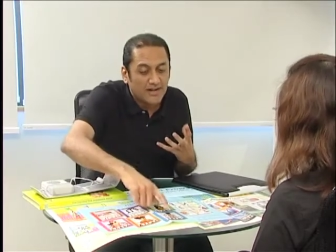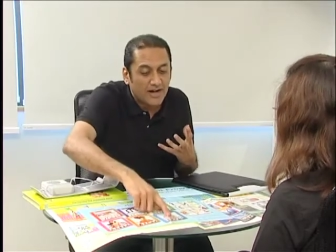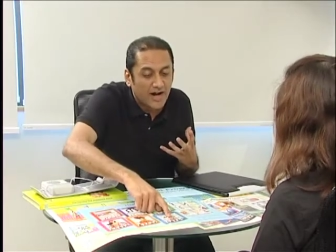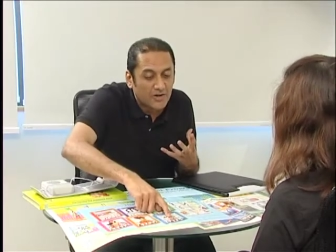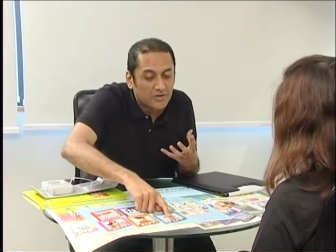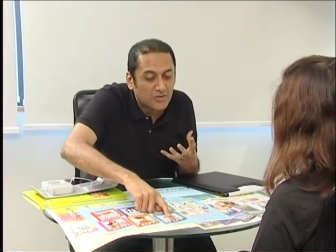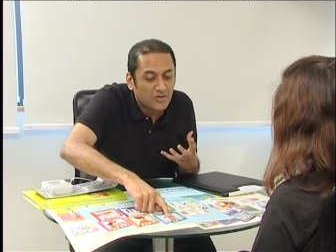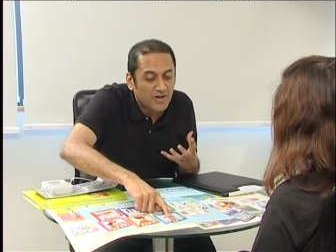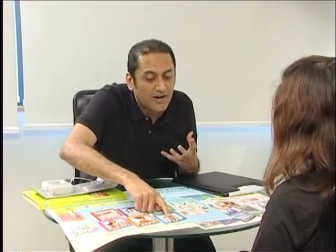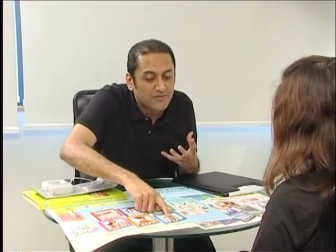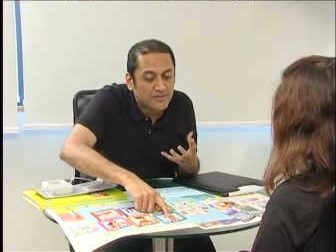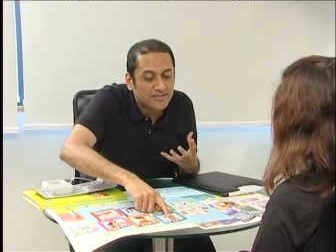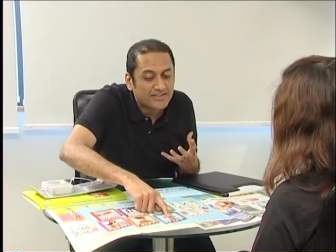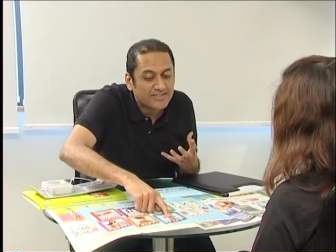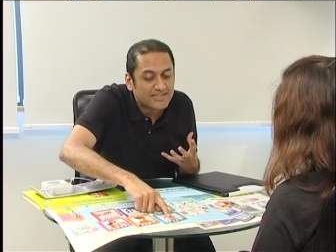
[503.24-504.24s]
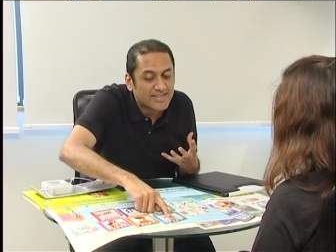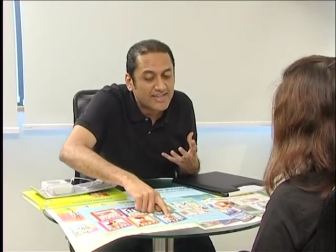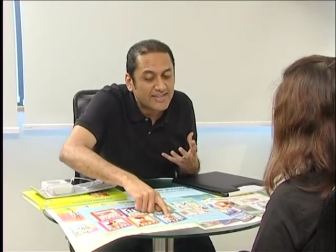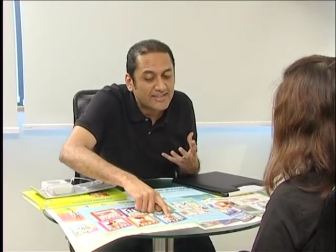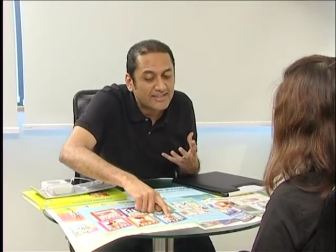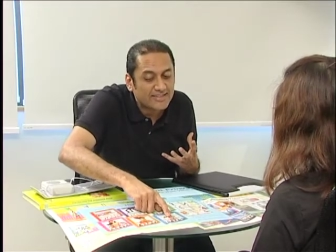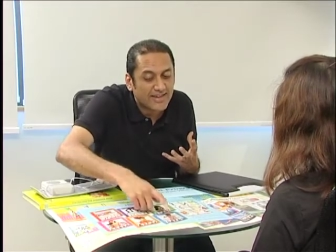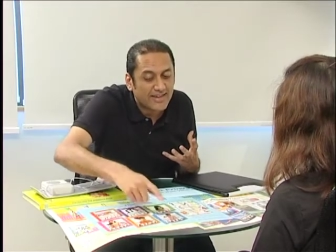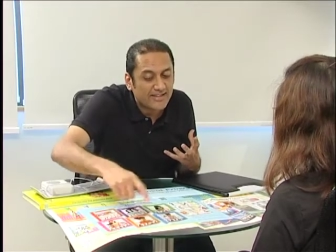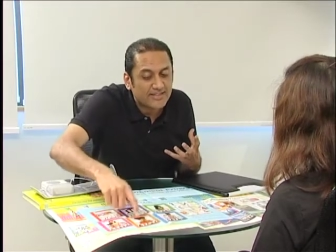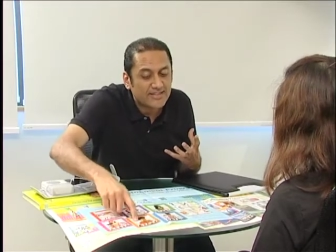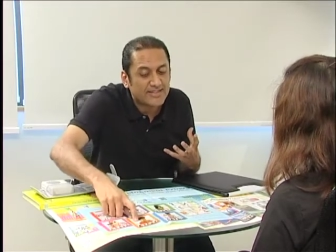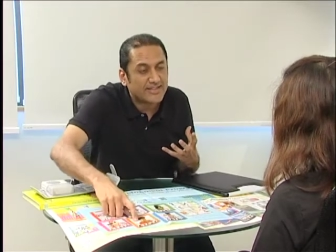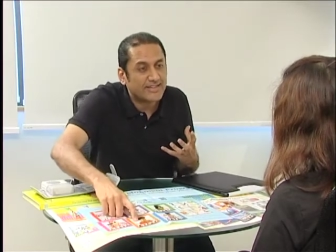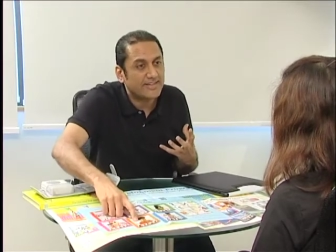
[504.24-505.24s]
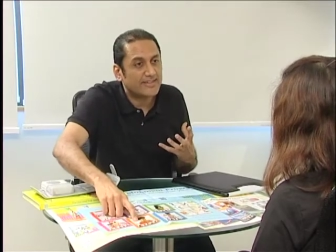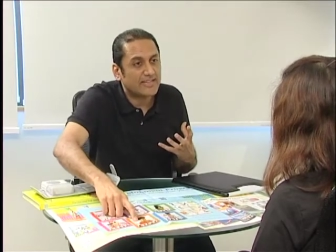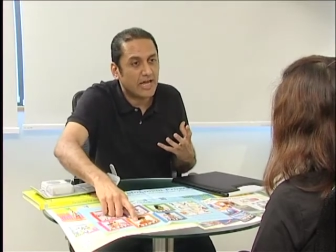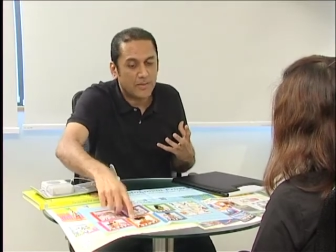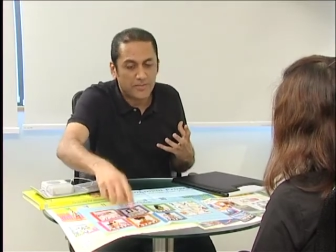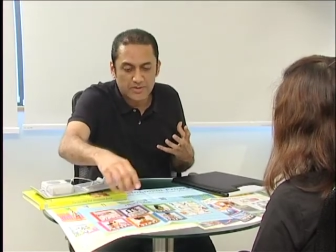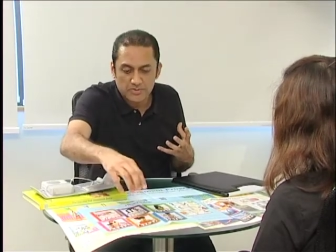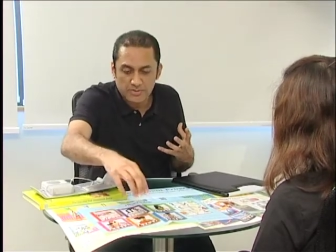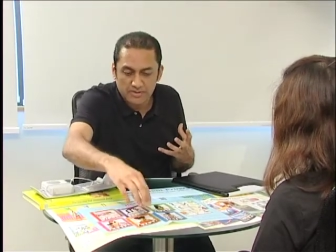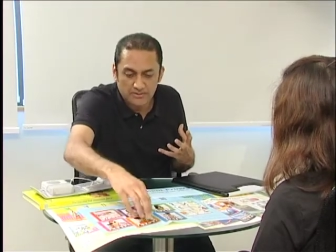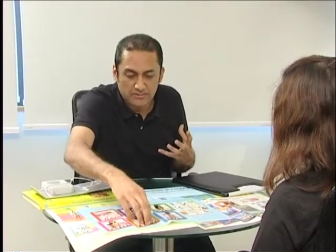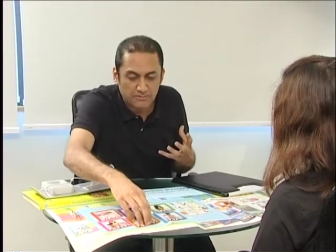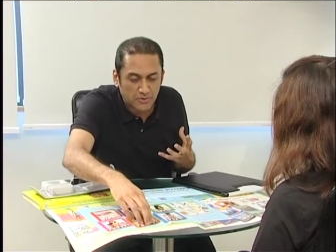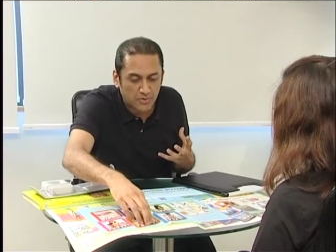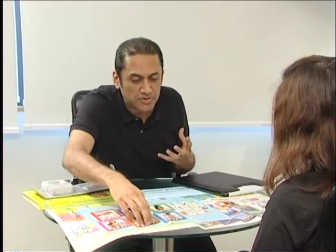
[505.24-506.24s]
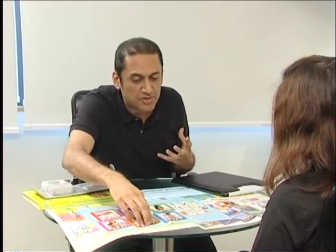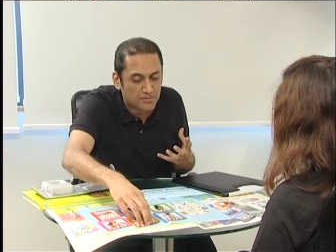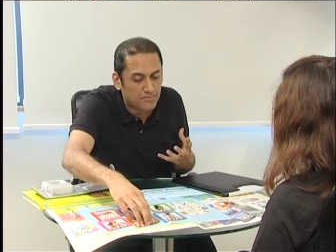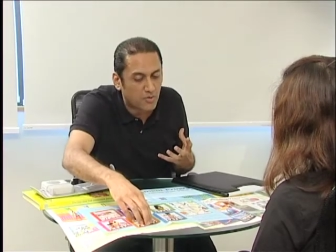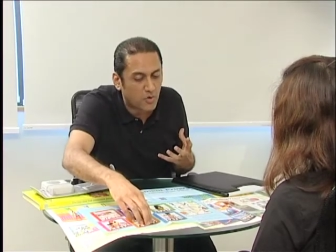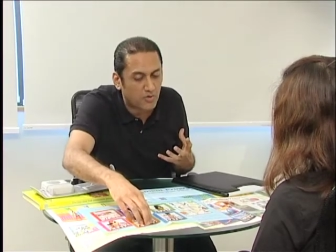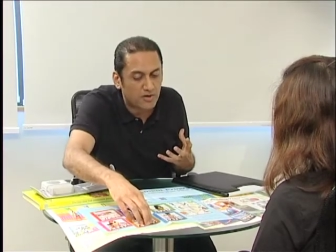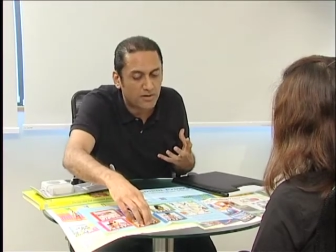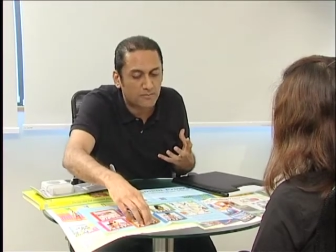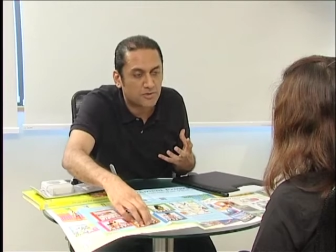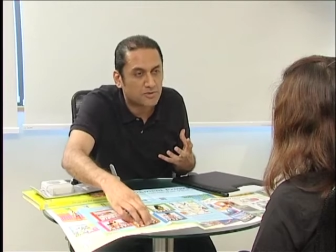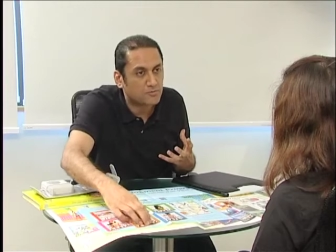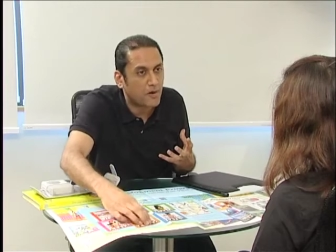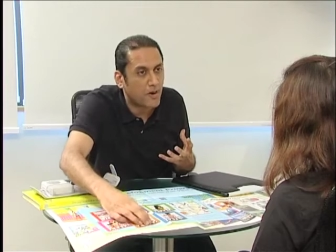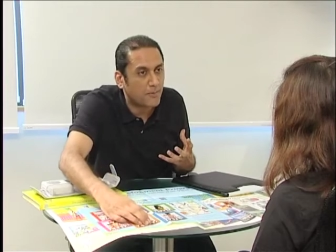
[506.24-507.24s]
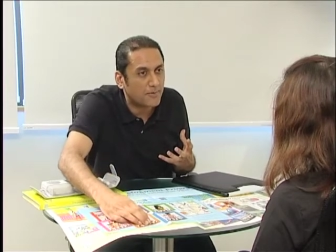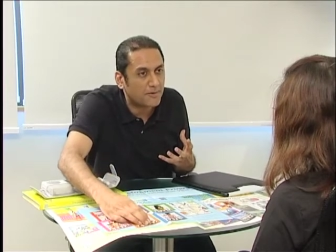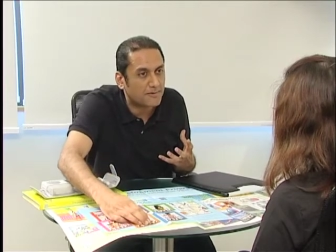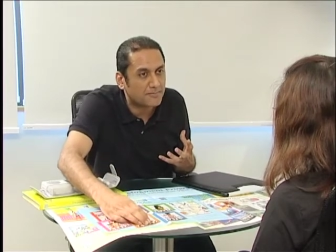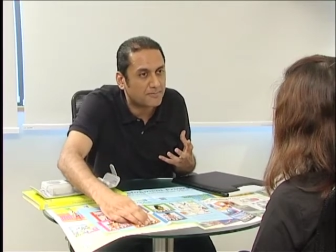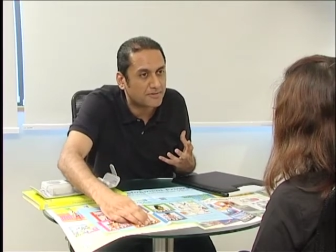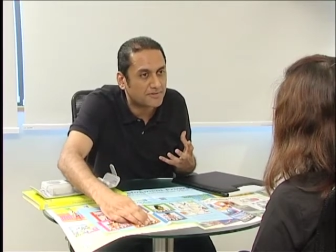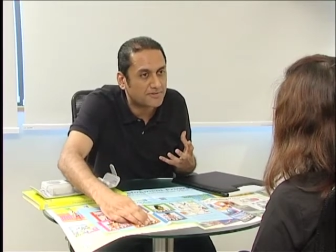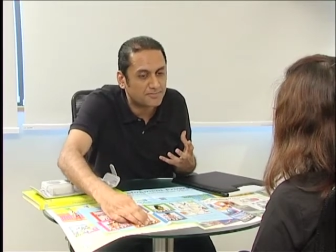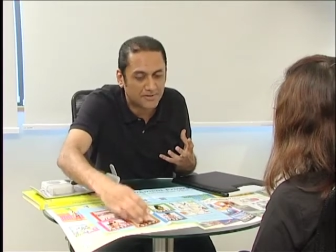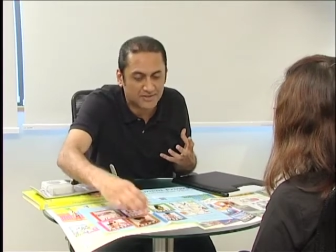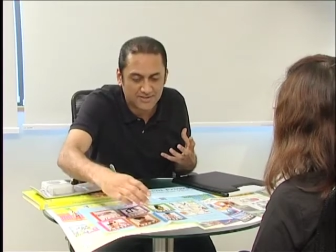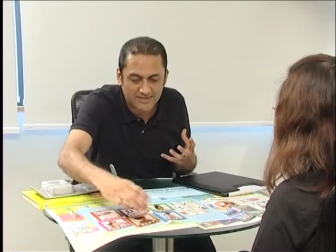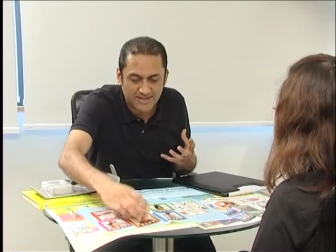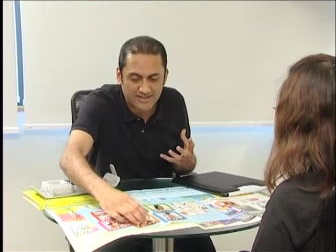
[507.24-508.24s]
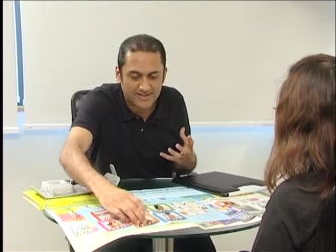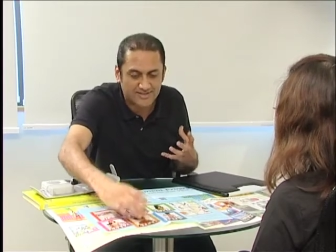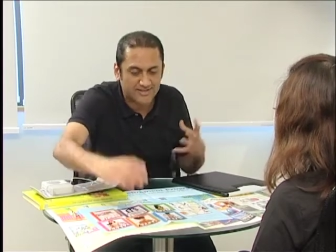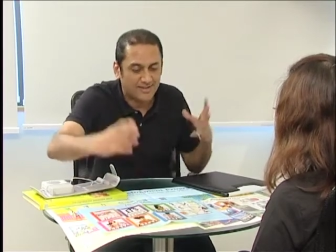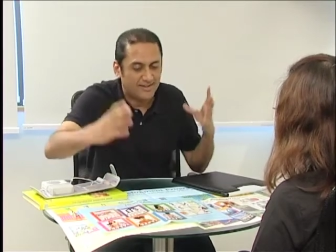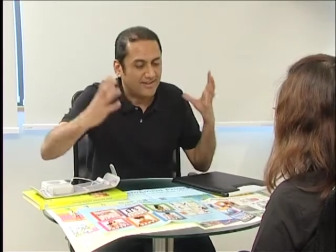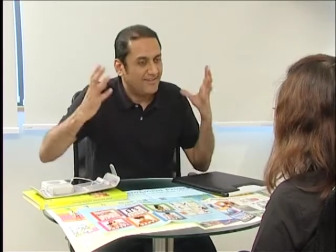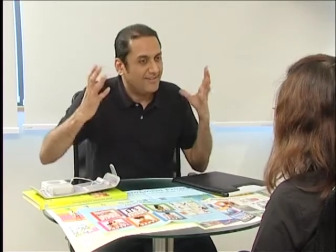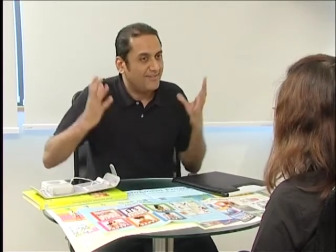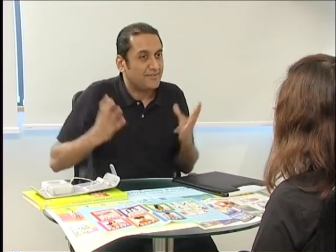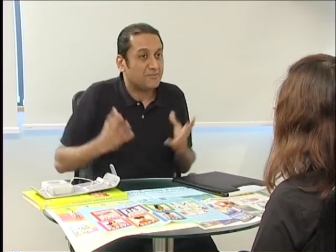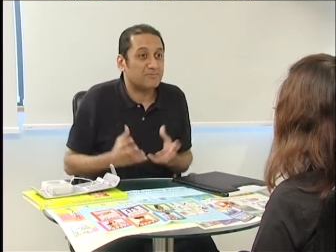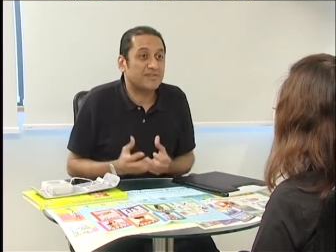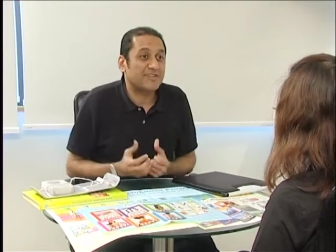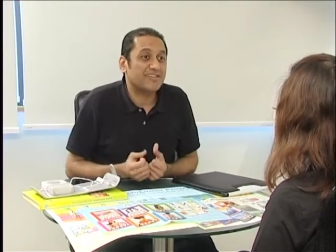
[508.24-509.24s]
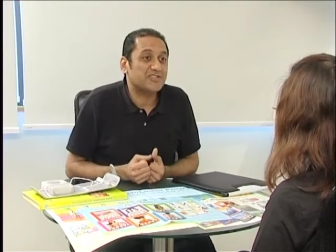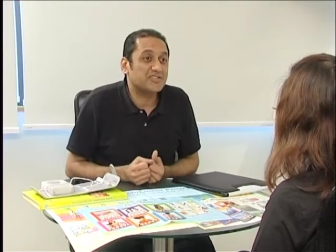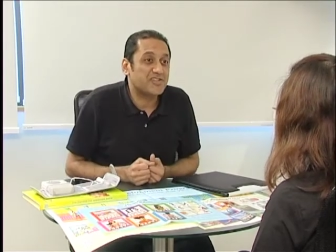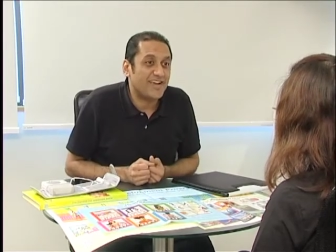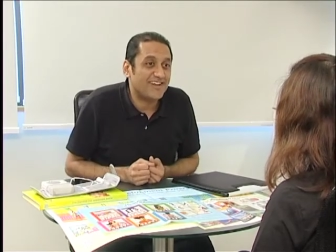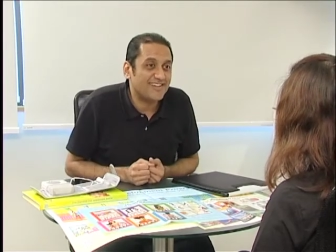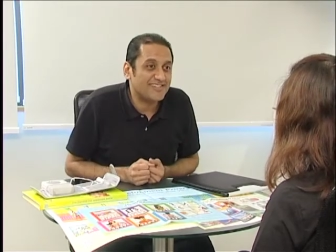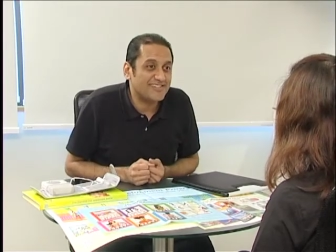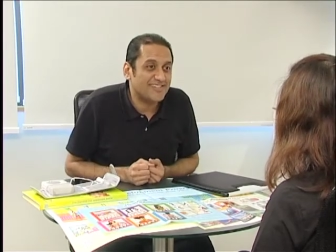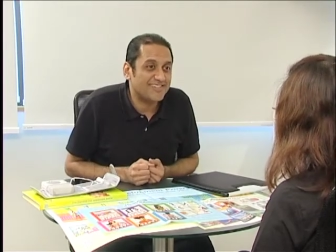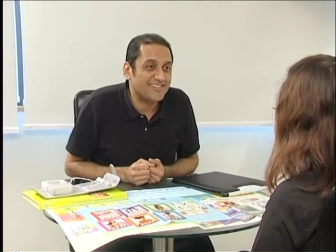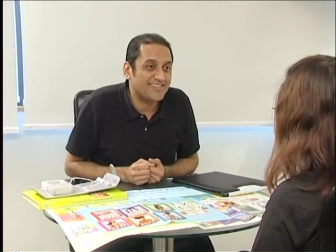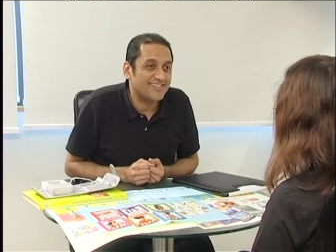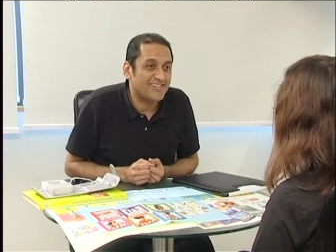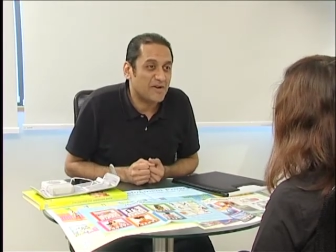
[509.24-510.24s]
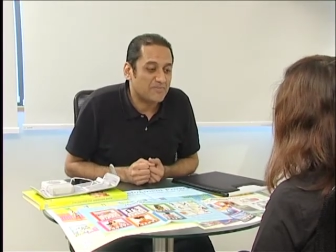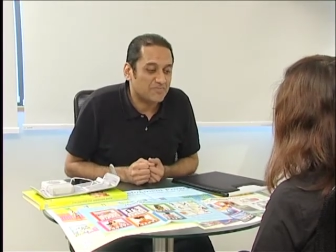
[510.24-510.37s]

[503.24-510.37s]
how to look after the teeth, healthy eating habits, one of the most important, most popular books because that's biggest challenges.